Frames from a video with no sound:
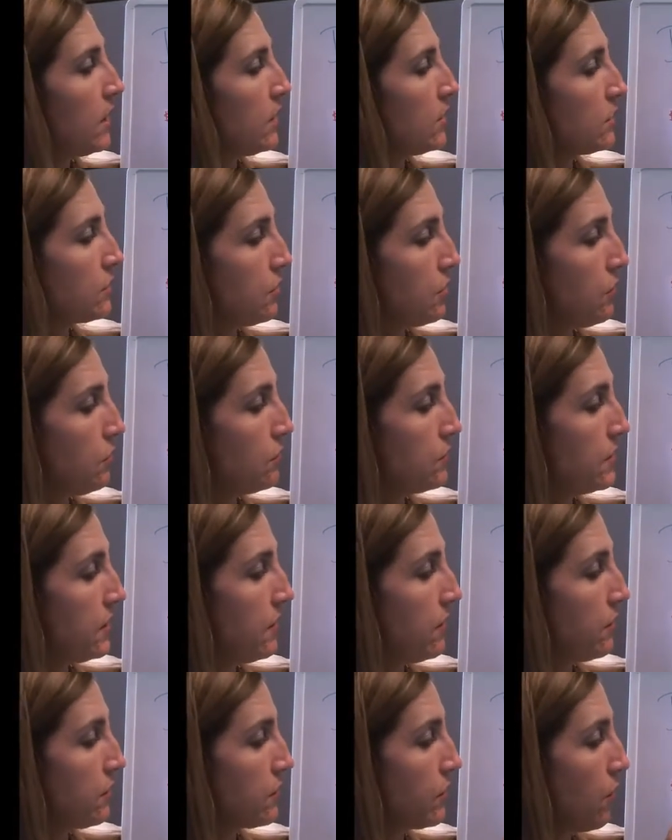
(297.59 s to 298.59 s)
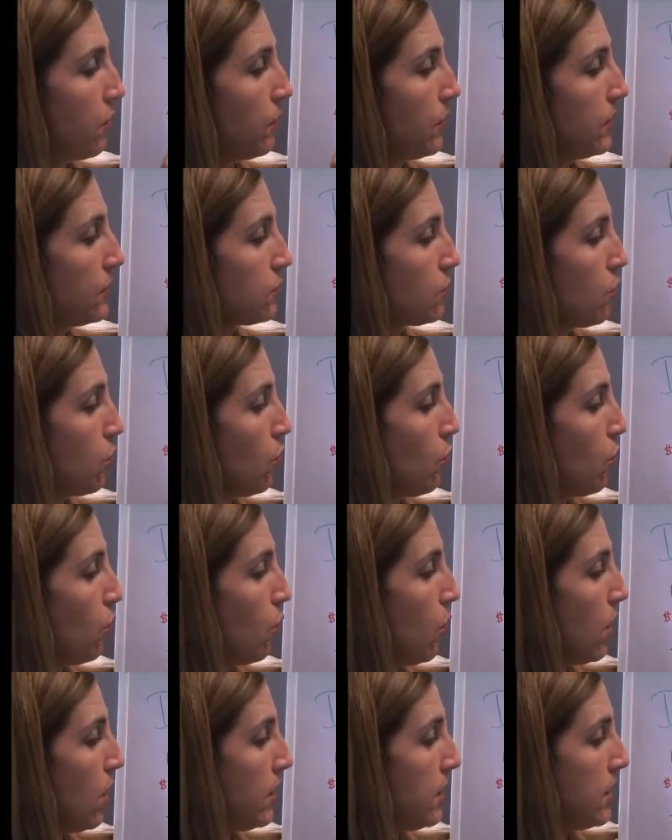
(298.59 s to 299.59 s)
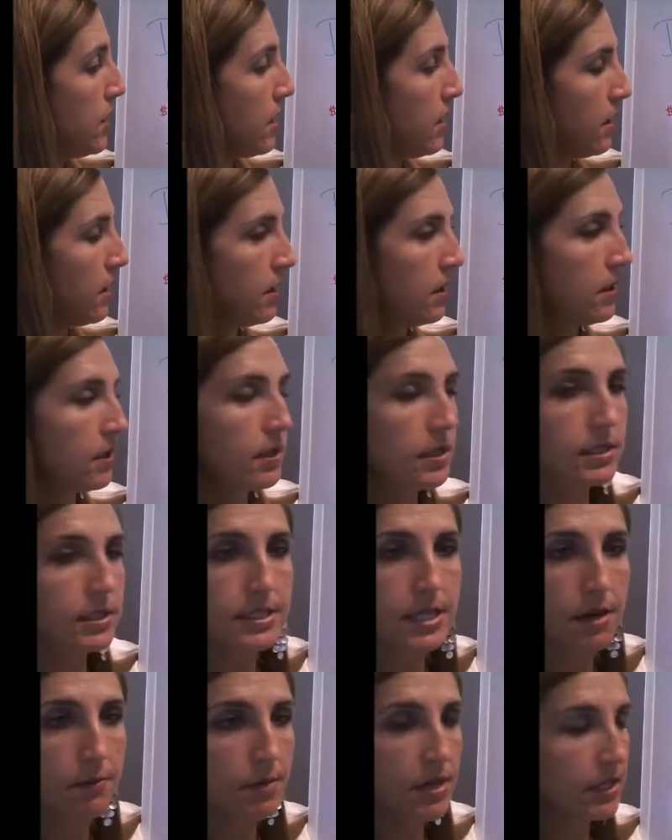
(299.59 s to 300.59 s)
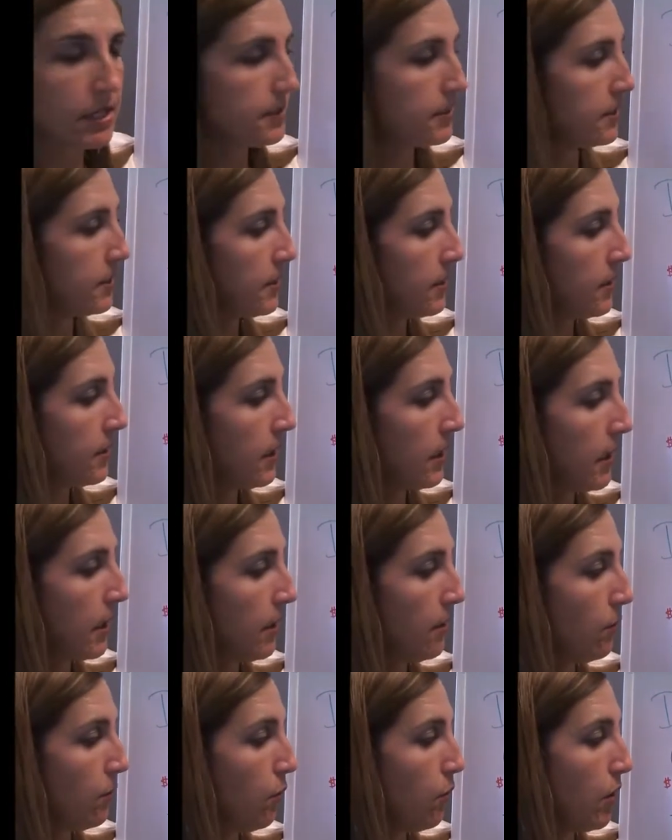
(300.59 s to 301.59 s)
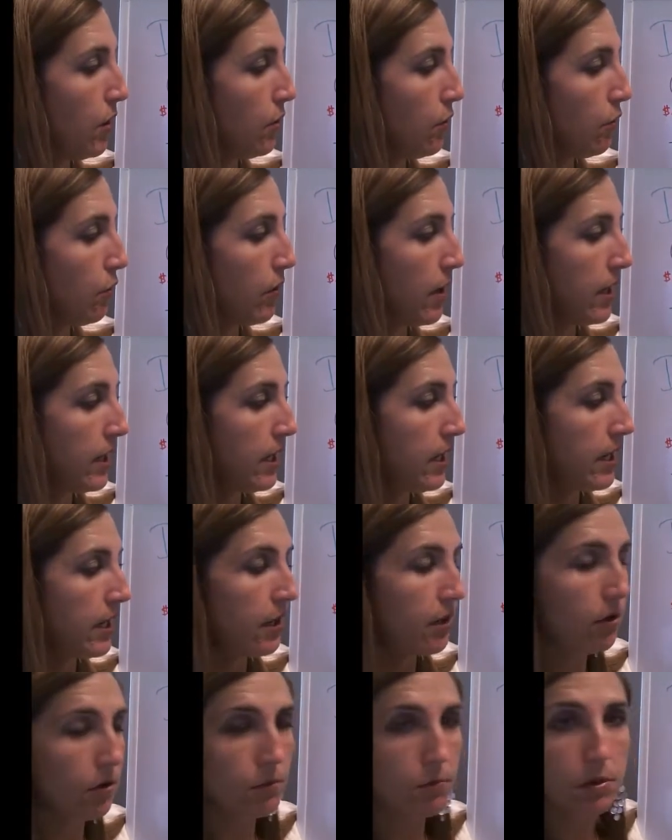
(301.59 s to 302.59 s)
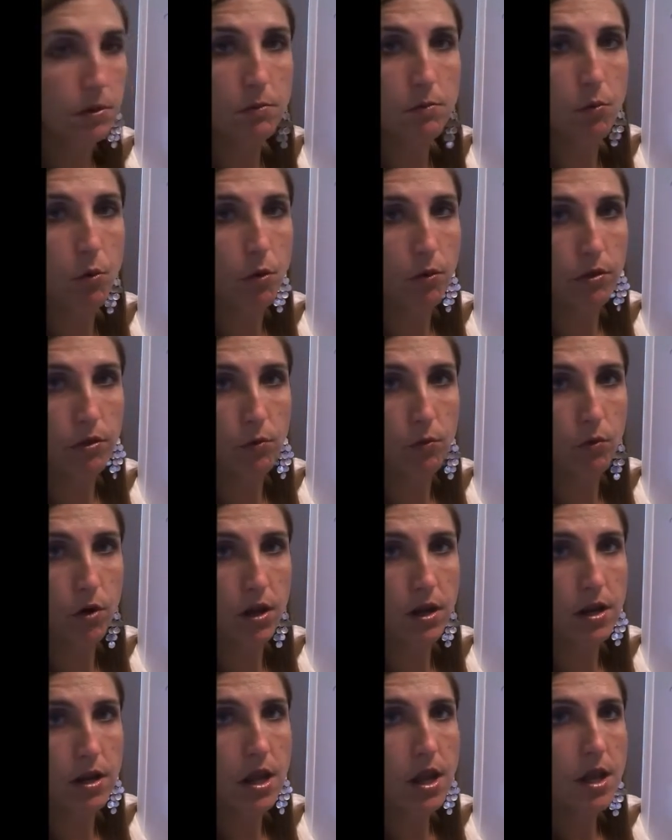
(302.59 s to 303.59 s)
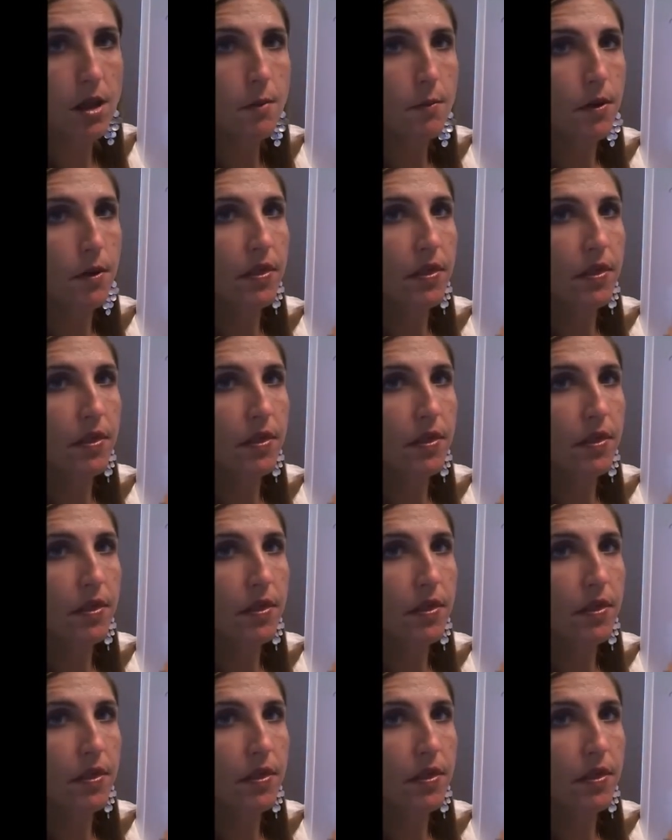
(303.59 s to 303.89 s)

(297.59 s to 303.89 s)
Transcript: So you see there's always one debit and one credit. It could be more than one, but